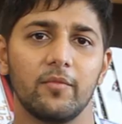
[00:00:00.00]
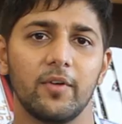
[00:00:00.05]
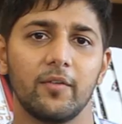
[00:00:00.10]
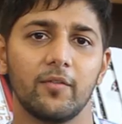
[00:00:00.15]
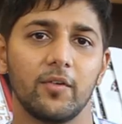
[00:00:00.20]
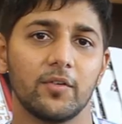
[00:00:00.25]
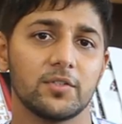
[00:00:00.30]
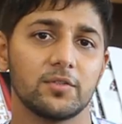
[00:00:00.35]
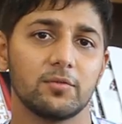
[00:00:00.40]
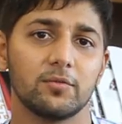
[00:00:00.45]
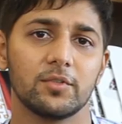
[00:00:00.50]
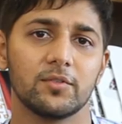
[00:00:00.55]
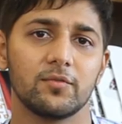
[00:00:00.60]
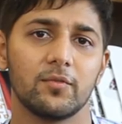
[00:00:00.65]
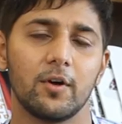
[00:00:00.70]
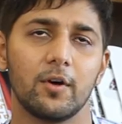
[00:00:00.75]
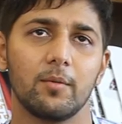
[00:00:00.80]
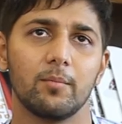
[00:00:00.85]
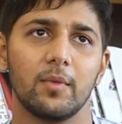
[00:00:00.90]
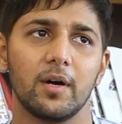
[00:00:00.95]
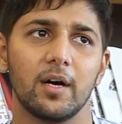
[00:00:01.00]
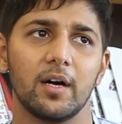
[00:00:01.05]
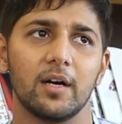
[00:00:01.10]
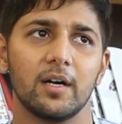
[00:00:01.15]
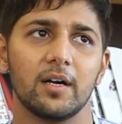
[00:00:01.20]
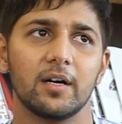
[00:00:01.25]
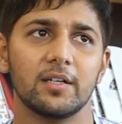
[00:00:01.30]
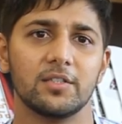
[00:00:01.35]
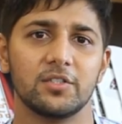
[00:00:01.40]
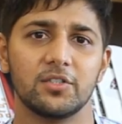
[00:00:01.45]
we've got students from
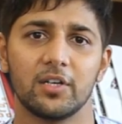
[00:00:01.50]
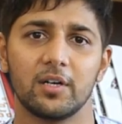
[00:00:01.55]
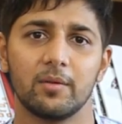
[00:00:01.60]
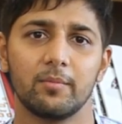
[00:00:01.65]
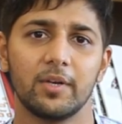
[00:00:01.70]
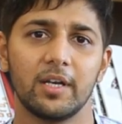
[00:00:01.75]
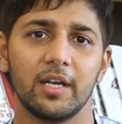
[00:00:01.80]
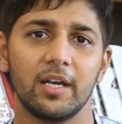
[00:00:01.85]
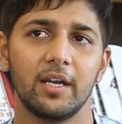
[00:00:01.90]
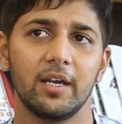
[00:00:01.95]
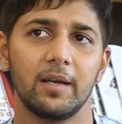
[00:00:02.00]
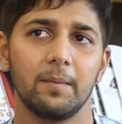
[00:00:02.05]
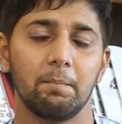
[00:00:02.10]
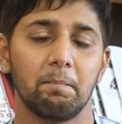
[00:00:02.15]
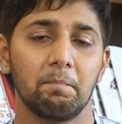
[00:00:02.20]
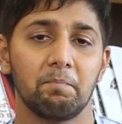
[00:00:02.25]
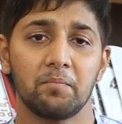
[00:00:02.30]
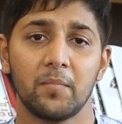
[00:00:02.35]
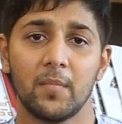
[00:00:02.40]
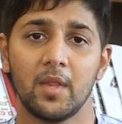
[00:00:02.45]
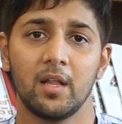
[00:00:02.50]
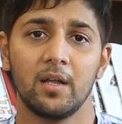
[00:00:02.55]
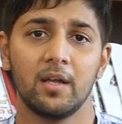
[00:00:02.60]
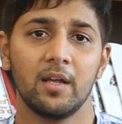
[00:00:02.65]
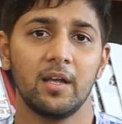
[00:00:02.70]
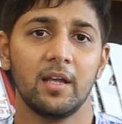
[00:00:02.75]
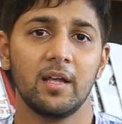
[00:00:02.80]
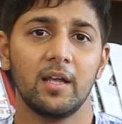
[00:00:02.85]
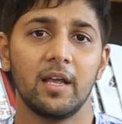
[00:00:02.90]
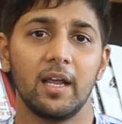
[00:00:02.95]
uh, Germany,
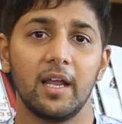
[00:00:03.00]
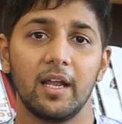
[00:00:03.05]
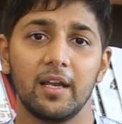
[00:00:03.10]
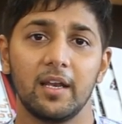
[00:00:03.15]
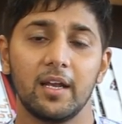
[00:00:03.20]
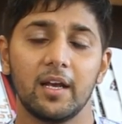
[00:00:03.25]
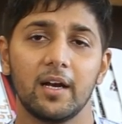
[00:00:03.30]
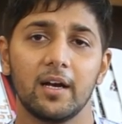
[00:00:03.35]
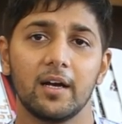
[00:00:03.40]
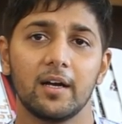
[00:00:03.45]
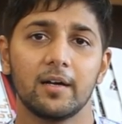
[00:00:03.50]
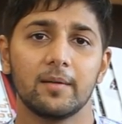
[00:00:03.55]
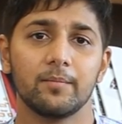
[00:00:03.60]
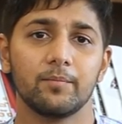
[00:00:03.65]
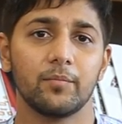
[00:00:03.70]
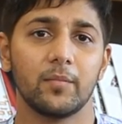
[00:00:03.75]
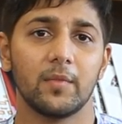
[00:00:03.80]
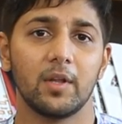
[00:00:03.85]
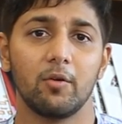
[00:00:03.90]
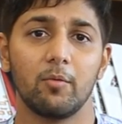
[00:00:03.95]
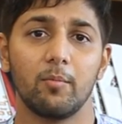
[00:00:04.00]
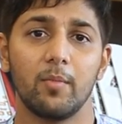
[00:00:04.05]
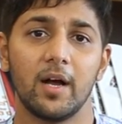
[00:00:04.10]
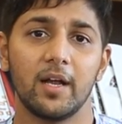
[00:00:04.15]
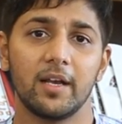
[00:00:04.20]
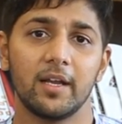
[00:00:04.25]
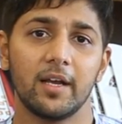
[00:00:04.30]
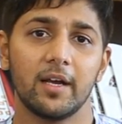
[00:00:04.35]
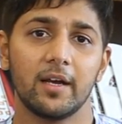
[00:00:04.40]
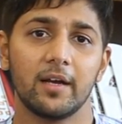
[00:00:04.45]
India,
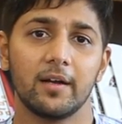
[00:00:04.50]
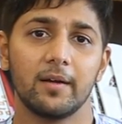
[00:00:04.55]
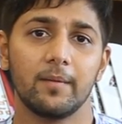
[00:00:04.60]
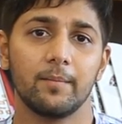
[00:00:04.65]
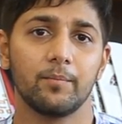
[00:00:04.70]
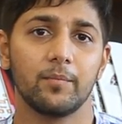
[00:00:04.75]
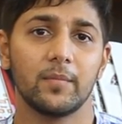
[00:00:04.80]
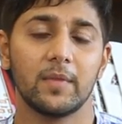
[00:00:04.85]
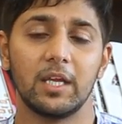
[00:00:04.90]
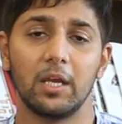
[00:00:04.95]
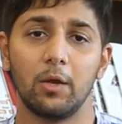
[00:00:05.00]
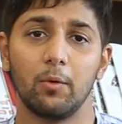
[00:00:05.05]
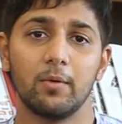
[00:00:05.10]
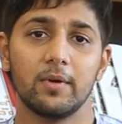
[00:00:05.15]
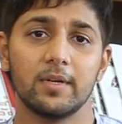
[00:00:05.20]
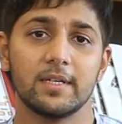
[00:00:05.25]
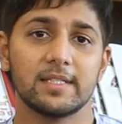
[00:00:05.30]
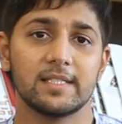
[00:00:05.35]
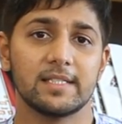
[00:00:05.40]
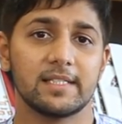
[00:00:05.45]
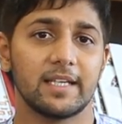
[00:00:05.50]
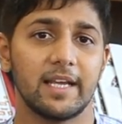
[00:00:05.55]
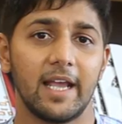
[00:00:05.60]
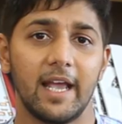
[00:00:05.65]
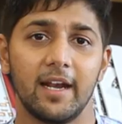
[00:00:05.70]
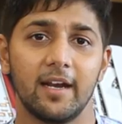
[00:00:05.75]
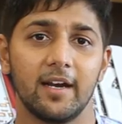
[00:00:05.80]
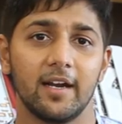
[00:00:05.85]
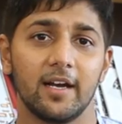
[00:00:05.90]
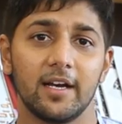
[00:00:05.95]
Romania, US,
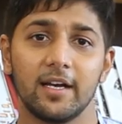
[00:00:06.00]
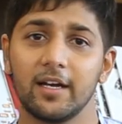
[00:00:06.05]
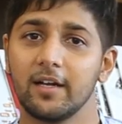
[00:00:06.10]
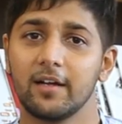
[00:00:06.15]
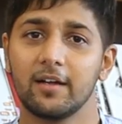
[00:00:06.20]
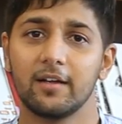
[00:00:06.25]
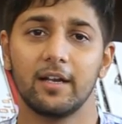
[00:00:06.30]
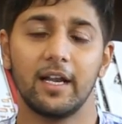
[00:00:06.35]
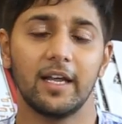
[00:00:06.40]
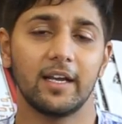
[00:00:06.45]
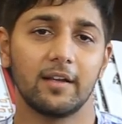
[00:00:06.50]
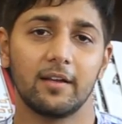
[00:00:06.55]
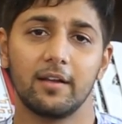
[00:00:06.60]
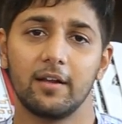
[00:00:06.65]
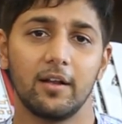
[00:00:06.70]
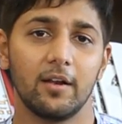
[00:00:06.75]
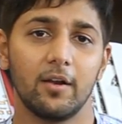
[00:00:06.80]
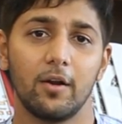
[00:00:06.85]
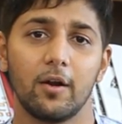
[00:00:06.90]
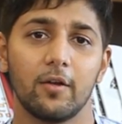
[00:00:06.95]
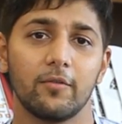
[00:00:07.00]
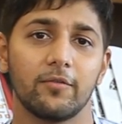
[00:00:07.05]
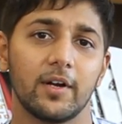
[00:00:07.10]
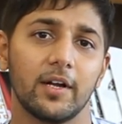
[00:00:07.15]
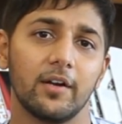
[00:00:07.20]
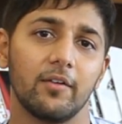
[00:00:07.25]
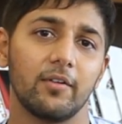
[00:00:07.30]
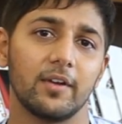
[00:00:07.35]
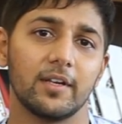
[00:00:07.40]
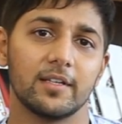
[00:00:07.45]
Canada, like a lot of
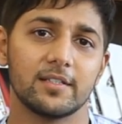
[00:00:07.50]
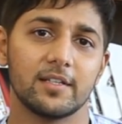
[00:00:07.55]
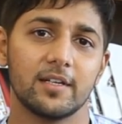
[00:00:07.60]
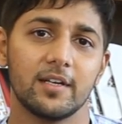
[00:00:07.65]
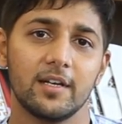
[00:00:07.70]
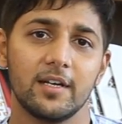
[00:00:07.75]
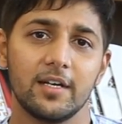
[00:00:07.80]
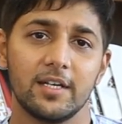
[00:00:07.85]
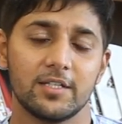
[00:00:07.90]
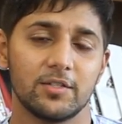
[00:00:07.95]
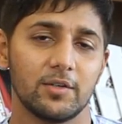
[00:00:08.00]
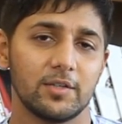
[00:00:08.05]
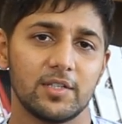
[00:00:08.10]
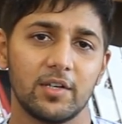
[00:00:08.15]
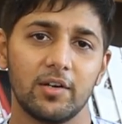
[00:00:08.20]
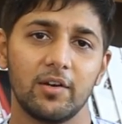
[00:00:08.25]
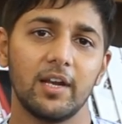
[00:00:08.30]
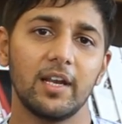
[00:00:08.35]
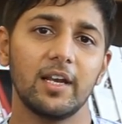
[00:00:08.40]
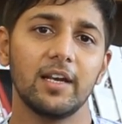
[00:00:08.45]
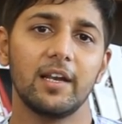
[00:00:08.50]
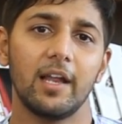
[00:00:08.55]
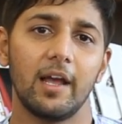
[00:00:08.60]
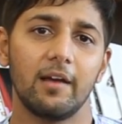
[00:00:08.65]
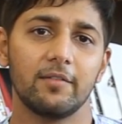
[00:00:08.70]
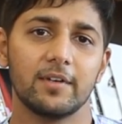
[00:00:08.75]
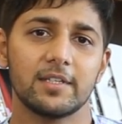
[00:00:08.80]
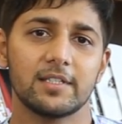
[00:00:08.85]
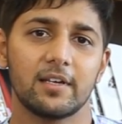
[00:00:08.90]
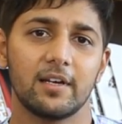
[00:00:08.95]
countries. So it's a really
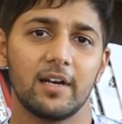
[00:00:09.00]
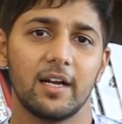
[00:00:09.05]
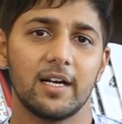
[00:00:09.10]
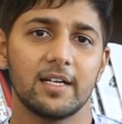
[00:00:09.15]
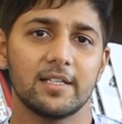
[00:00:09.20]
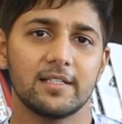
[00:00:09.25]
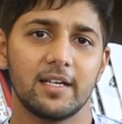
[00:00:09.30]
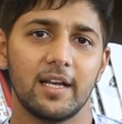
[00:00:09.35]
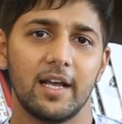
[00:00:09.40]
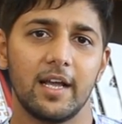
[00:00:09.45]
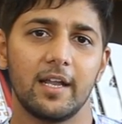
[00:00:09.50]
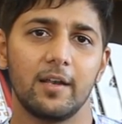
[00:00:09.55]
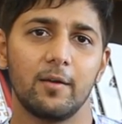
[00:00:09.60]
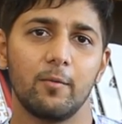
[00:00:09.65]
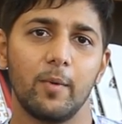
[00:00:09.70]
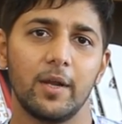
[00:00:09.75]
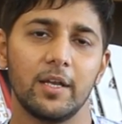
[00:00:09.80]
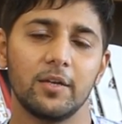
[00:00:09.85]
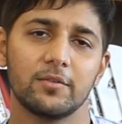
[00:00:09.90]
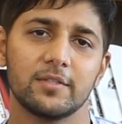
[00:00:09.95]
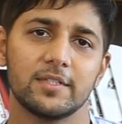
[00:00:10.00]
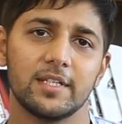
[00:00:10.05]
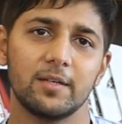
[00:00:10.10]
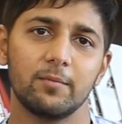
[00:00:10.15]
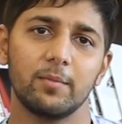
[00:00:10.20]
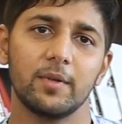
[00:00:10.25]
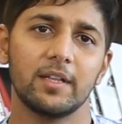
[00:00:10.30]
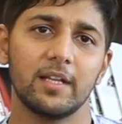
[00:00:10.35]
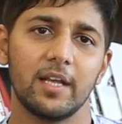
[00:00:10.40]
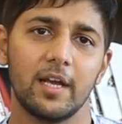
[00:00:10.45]
diverse class and when you sit
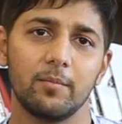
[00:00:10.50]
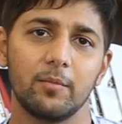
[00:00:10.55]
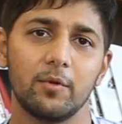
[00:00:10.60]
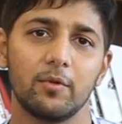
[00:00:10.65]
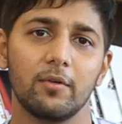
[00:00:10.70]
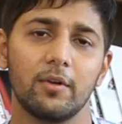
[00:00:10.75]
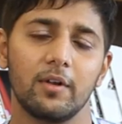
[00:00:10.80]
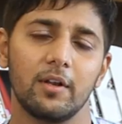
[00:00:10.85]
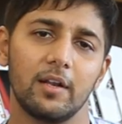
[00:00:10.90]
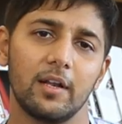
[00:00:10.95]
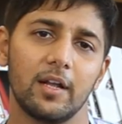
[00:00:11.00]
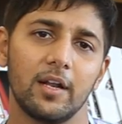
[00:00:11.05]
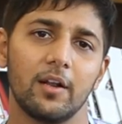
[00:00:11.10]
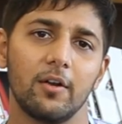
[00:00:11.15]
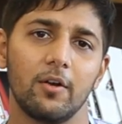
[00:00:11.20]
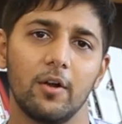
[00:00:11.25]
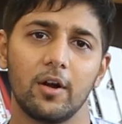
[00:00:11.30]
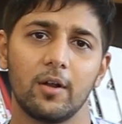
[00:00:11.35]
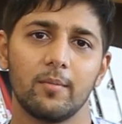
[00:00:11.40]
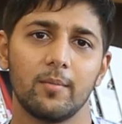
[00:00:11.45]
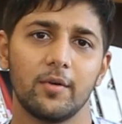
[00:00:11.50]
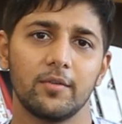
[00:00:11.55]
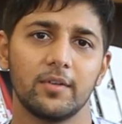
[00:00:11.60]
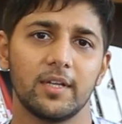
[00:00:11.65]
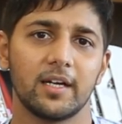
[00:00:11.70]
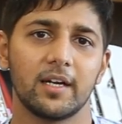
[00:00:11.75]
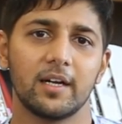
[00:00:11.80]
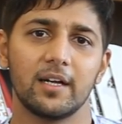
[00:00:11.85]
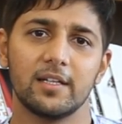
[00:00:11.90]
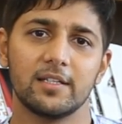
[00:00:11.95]
with them, you learn a lot about their
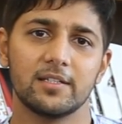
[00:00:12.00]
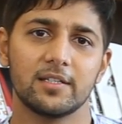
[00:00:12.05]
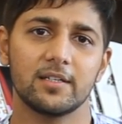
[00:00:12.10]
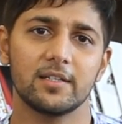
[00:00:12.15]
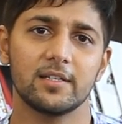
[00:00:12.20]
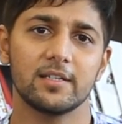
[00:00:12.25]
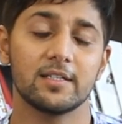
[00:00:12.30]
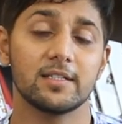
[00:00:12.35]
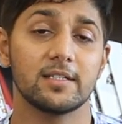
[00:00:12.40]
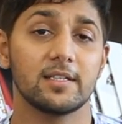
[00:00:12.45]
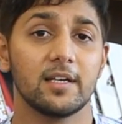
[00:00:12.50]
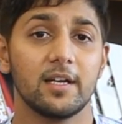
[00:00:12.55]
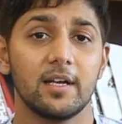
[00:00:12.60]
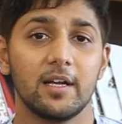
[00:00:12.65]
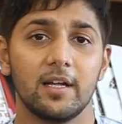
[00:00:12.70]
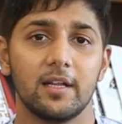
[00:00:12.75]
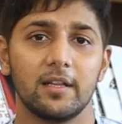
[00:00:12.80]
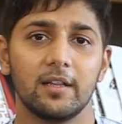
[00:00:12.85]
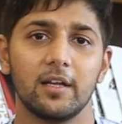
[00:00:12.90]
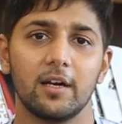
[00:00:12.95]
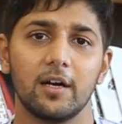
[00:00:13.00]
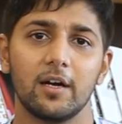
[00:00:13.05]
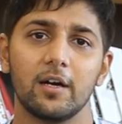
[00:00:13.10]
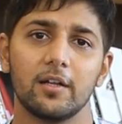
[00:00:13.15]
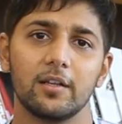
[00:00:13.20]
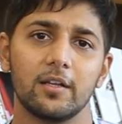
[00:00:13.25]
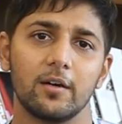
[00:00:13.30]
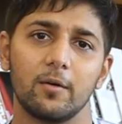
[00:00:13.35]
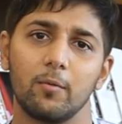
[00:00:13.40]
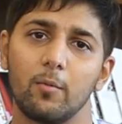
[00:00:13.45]
cultures, the,
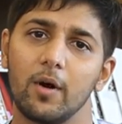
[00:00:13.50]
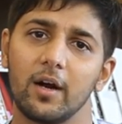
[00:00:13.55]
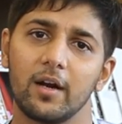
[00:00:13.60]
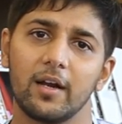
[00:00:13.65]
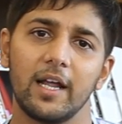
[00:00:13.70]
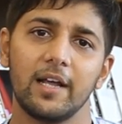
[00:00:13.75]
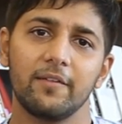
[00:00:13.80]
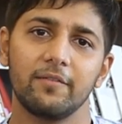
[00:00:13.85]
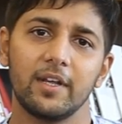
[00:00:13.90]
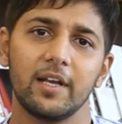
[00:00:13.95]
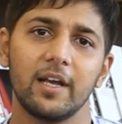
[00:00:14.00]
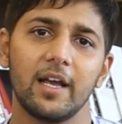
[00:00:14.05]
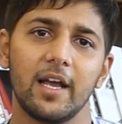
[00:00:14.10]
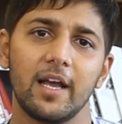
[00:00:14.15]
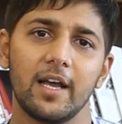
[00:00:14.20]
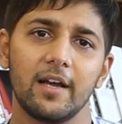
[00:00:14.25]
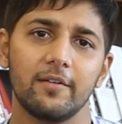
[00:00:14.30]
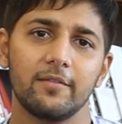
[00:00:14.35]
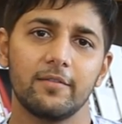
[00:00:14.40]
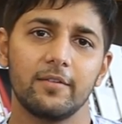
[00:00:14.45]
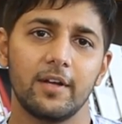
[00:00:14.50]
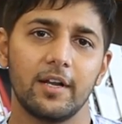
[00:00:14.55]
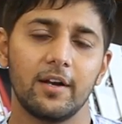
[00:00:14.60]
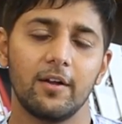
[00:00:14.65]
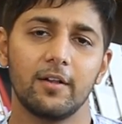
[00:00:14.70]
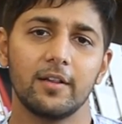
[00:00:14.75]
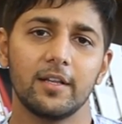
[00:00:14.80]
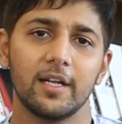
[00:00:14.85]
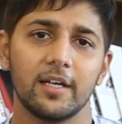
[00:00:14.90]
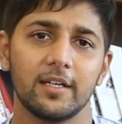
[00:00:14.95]
the work life they have and
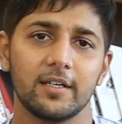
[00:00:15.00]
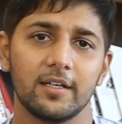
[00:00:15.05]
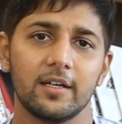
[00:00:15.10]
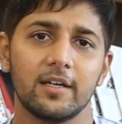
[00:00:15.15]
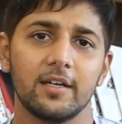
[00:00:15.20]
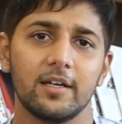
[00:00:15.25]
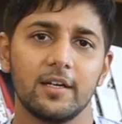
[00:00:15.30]
all that.